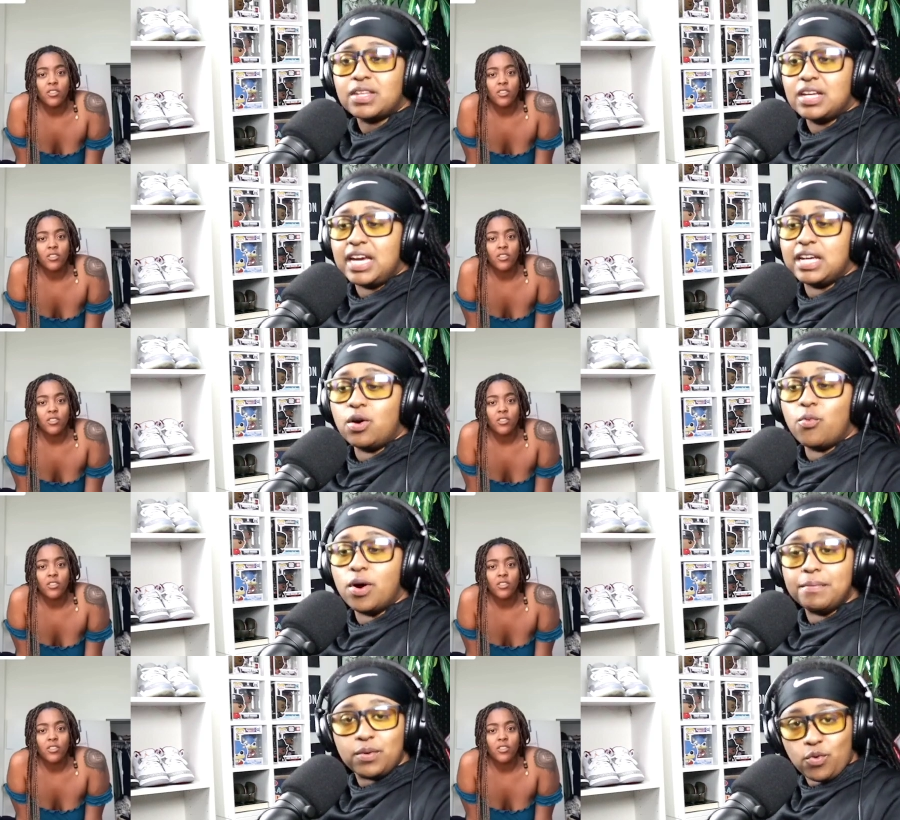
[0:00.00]
Speaker 1: And a
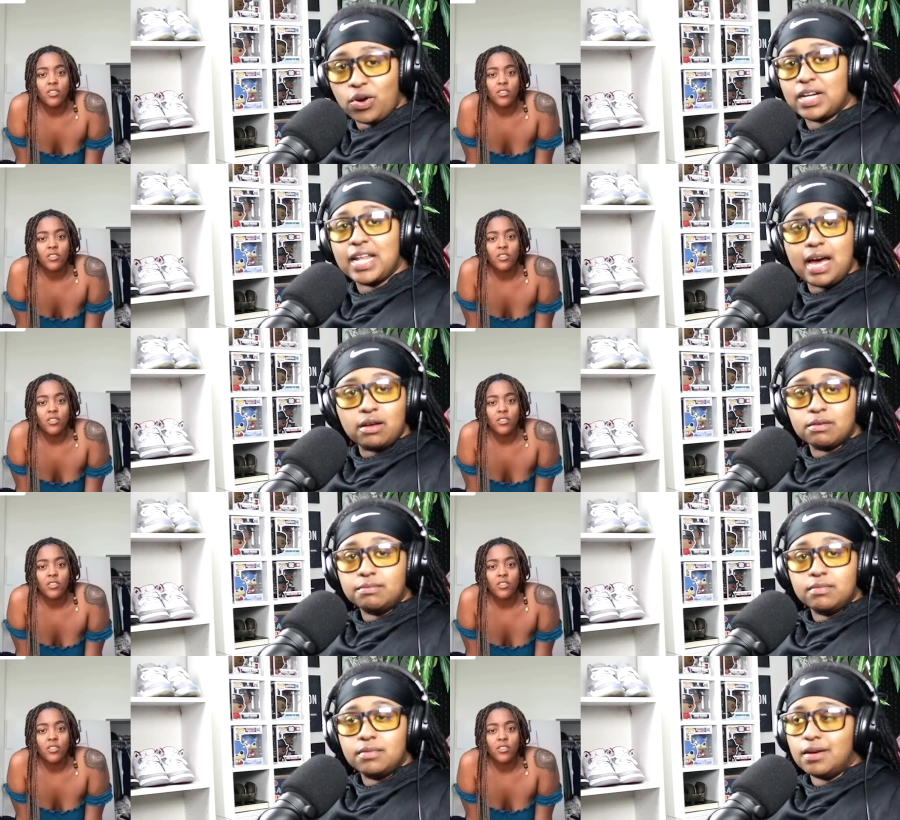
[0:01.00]
woman will clown him
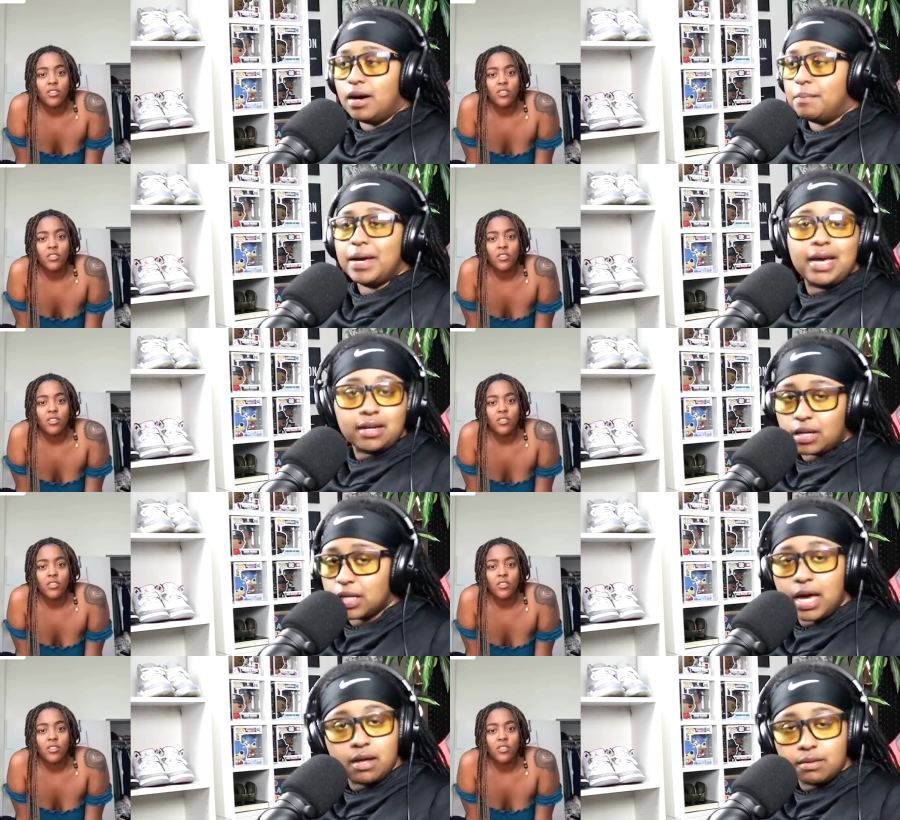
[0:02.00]
a man a
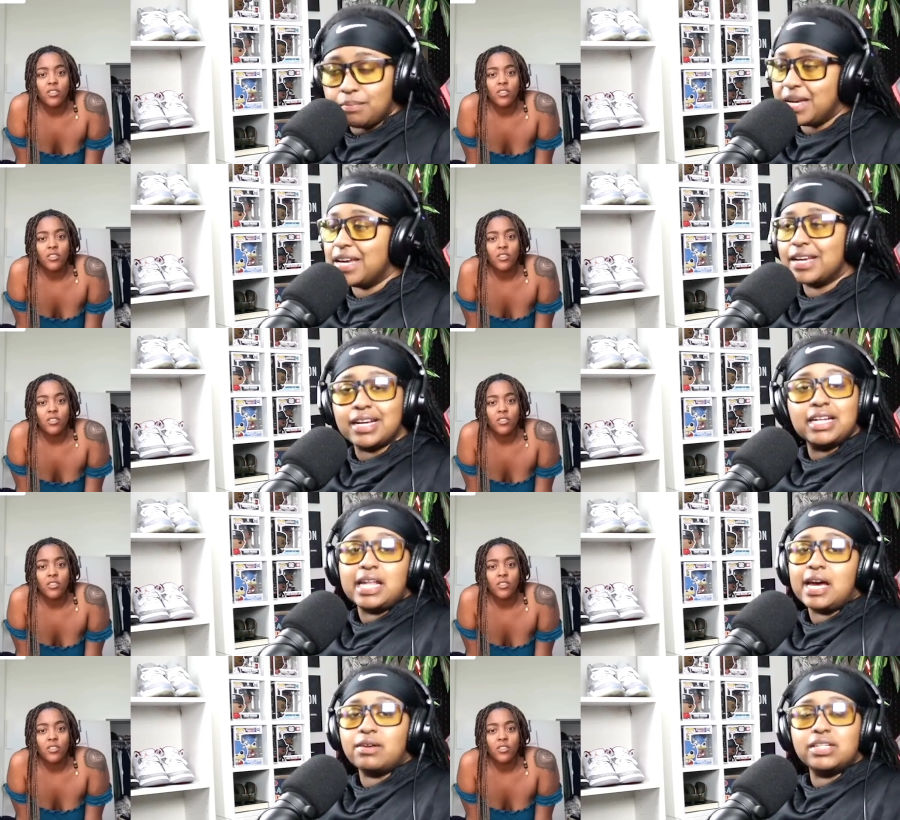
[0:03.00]
clown, a man get
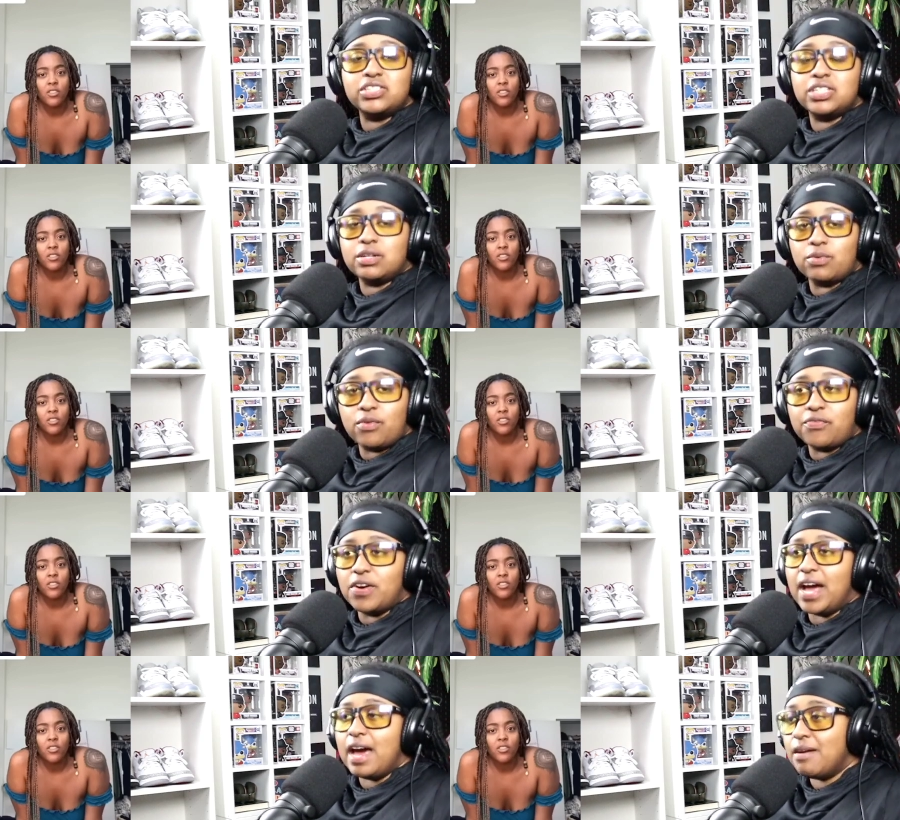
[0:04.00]
clowned in general for
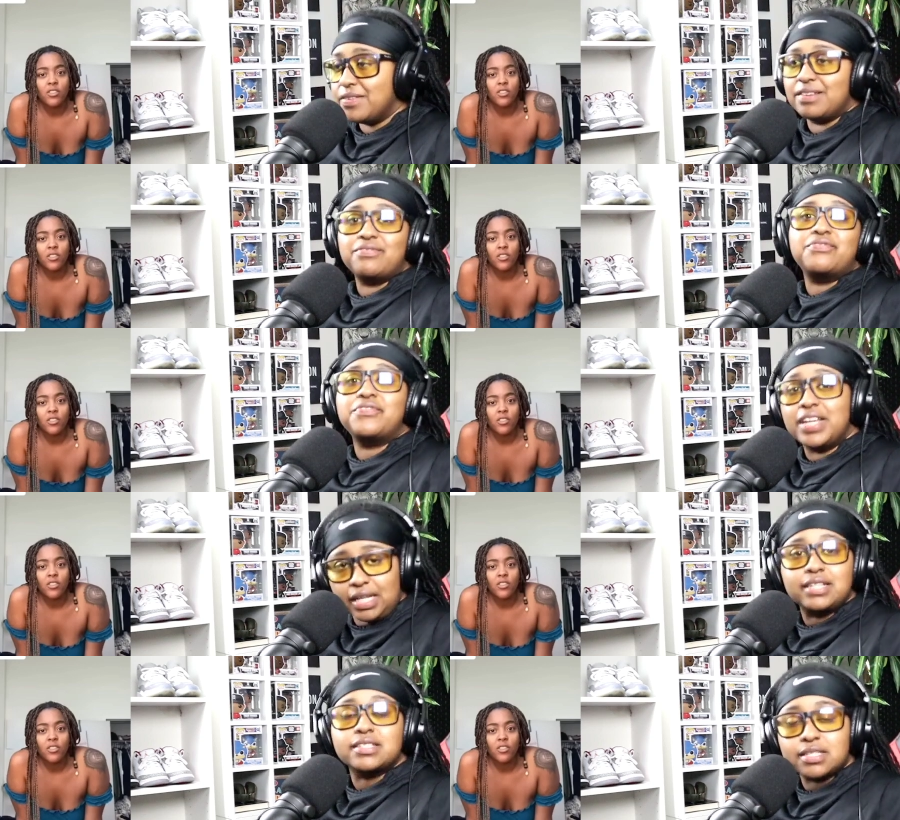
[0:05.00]
having
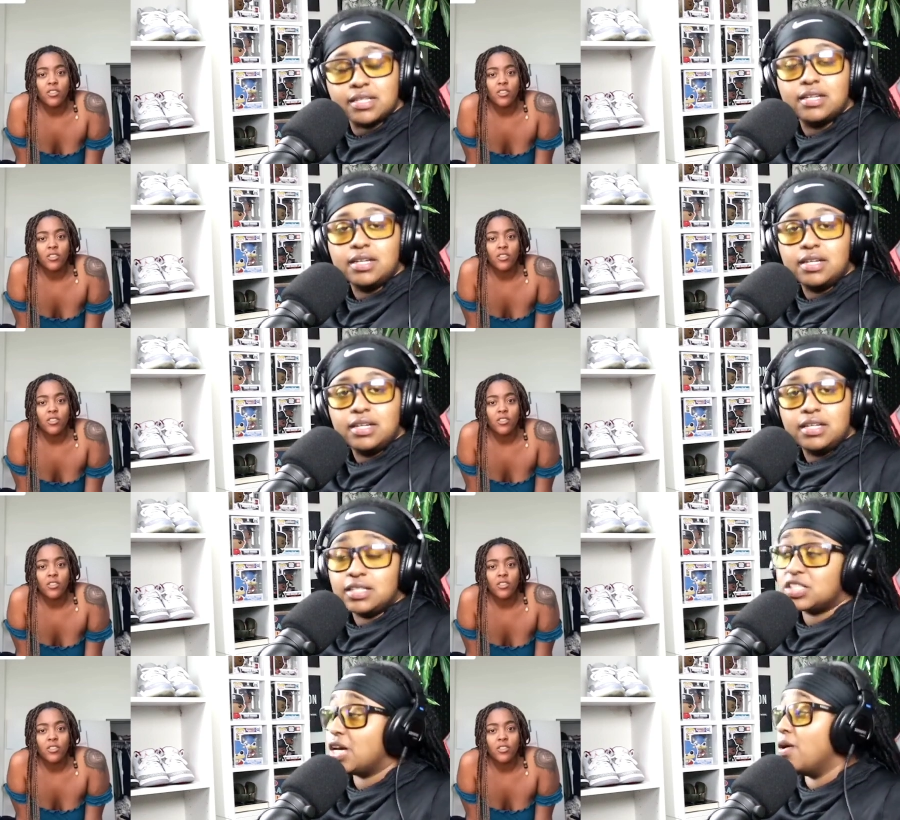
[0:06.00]
feelings.
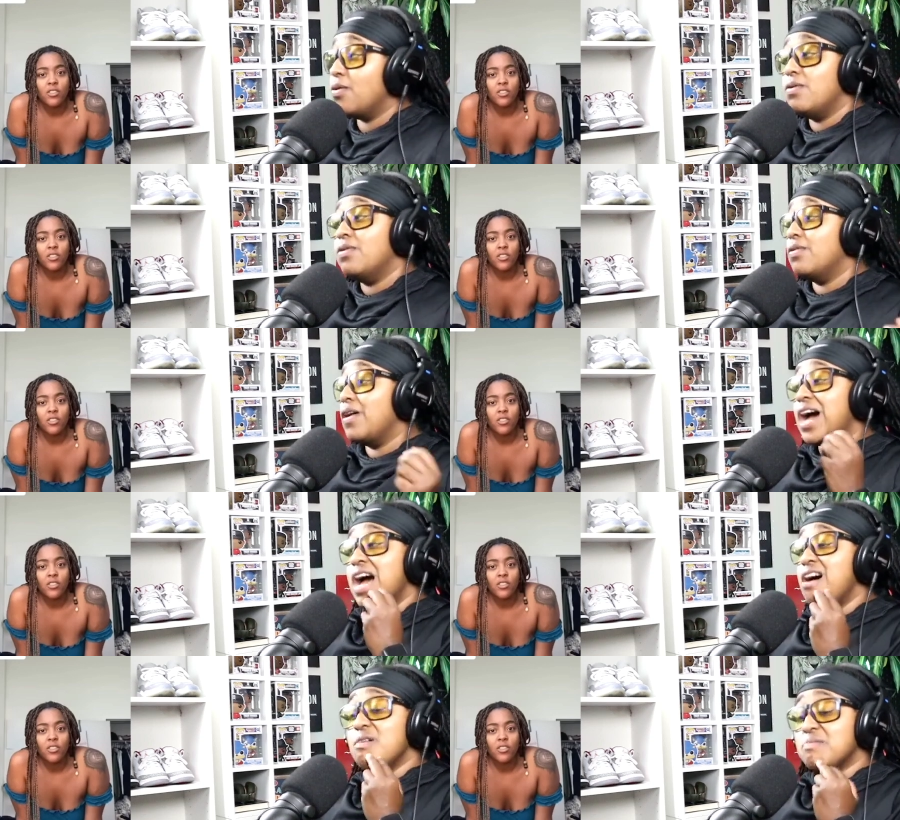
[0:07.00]
So I
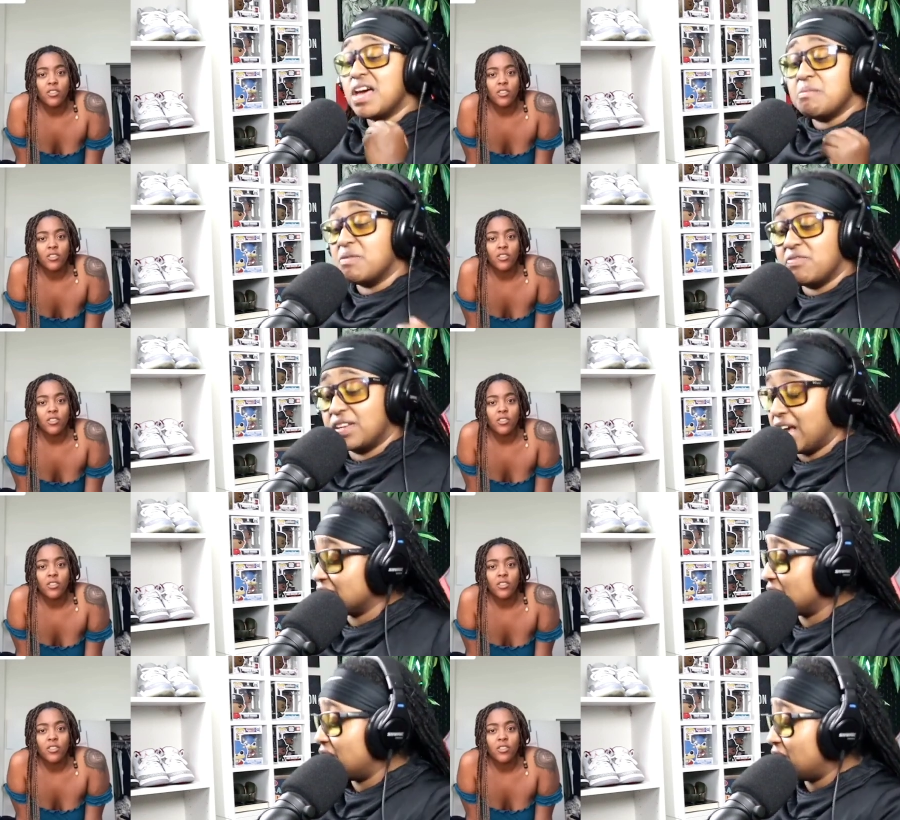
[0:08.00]
don't blame him for not
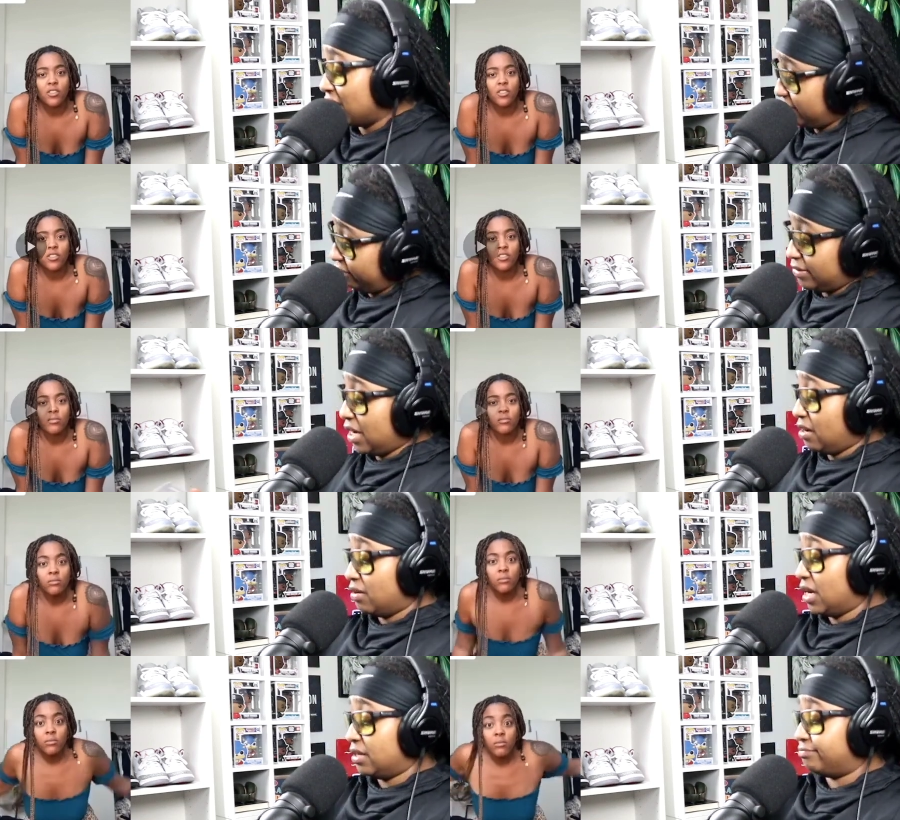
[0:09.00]
saying nothing. I ain't gonna lie.
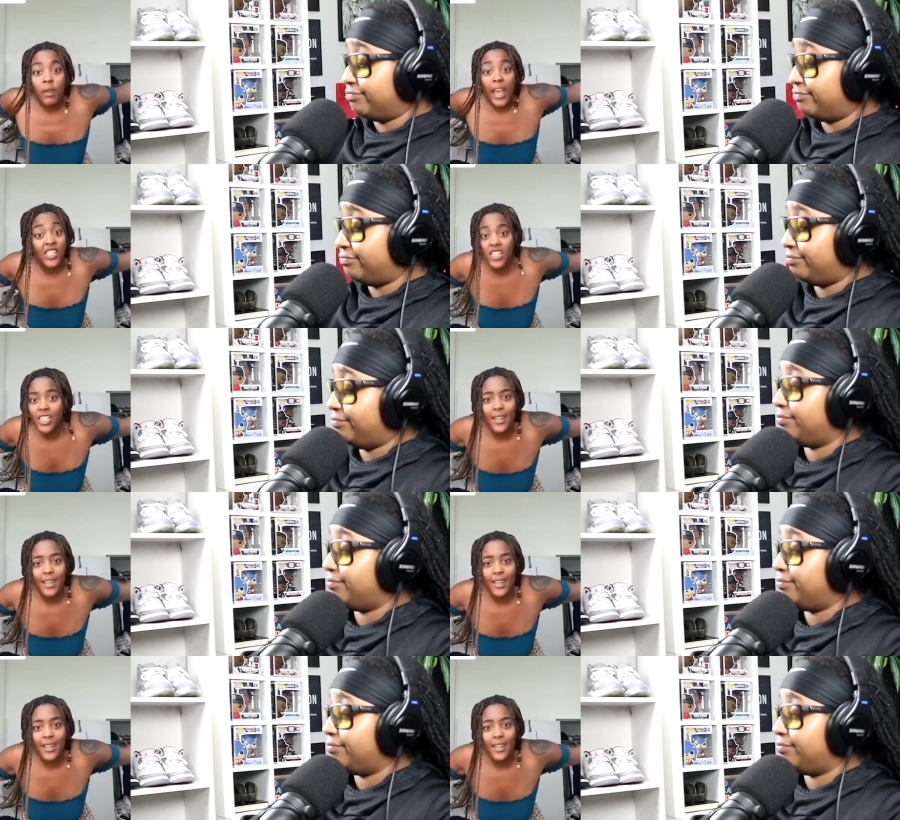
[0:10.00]
Speaker 2: And she's not